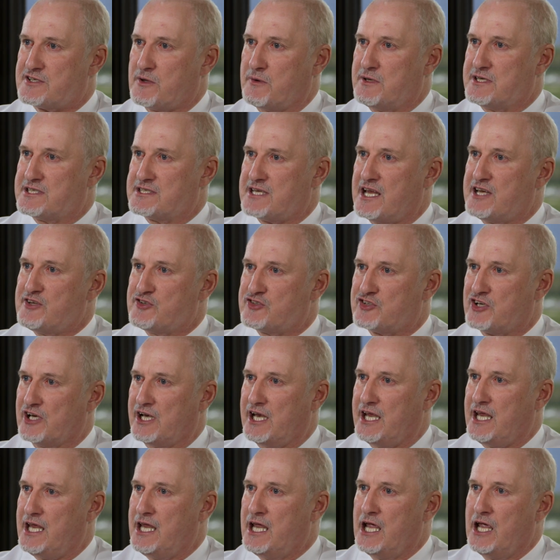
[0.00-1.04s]
So
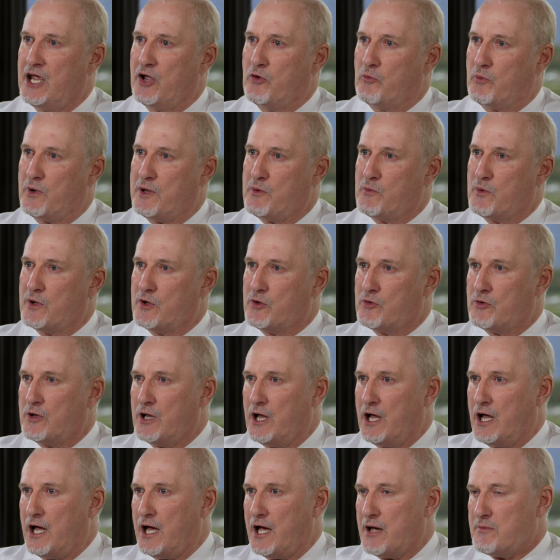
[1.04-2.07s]
essentially, we will
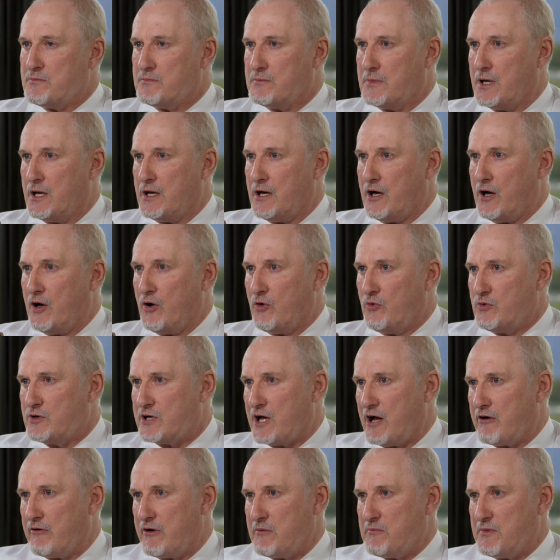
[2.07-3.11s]
um, hold
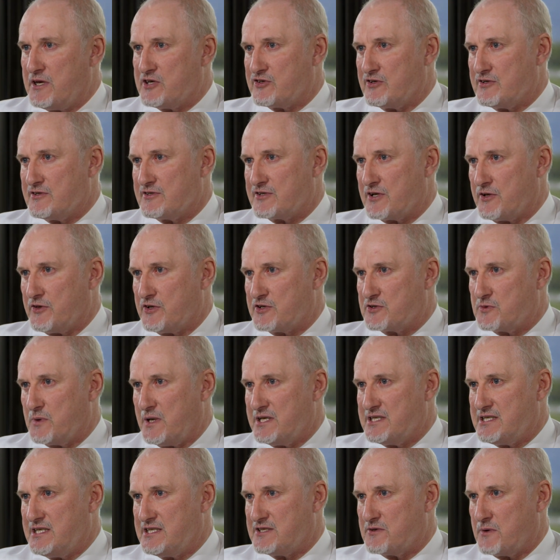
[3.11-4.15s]
our emissions at the
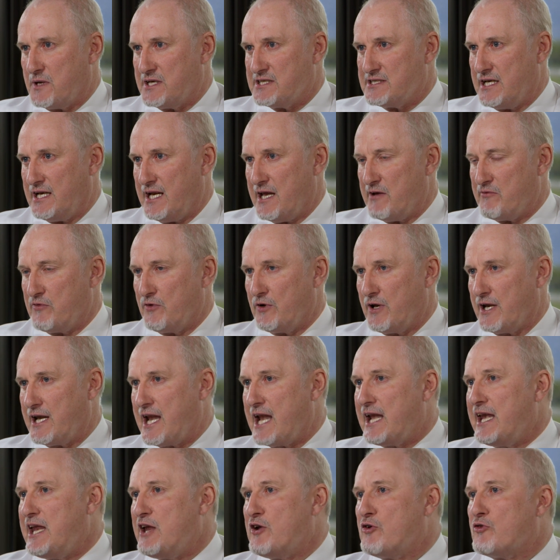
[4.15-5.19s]
2020 level, and
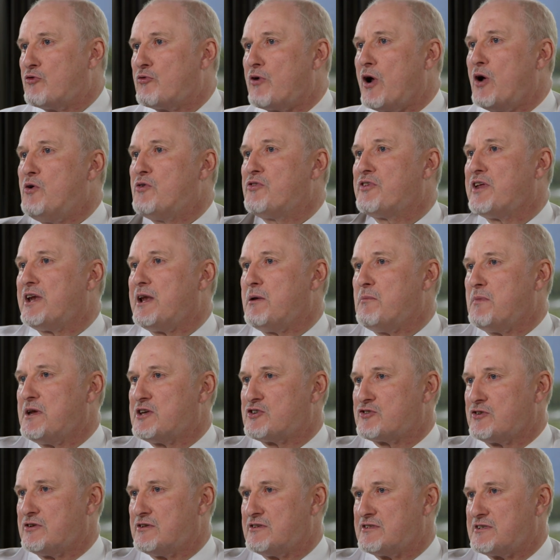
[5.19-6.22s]
any growth in
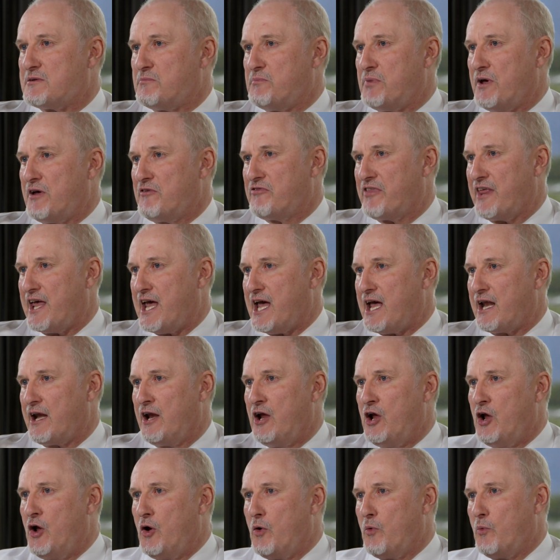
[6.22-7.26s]
emissions above that,
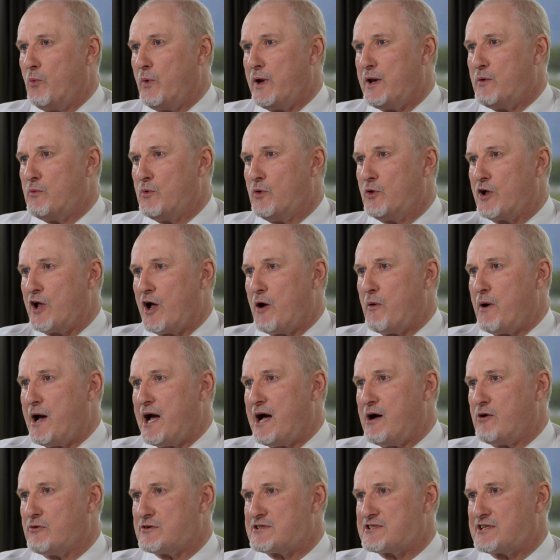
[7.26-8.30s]
we will go
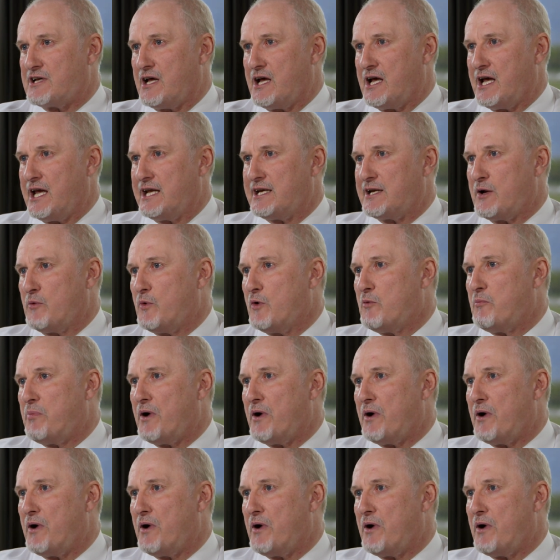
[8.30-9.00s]
outside and we'll